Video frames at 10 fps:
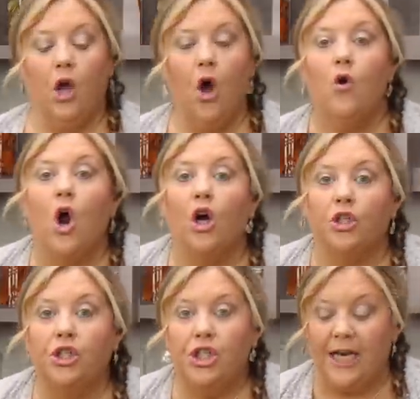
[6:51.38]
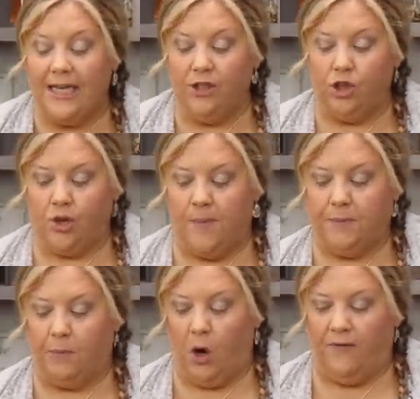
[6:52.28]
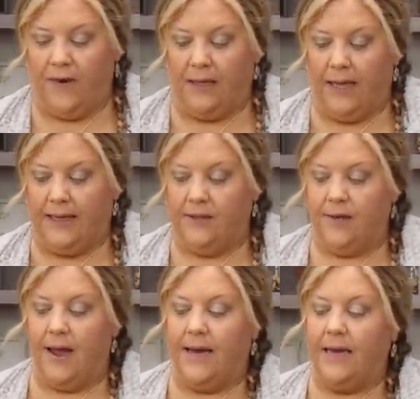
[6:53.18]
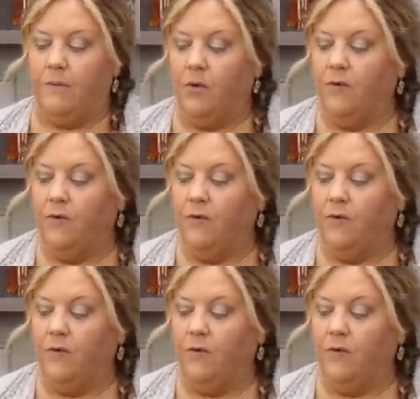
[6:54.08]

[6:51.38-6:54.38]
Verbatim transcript: coat our chicken strips perfectly. So now I can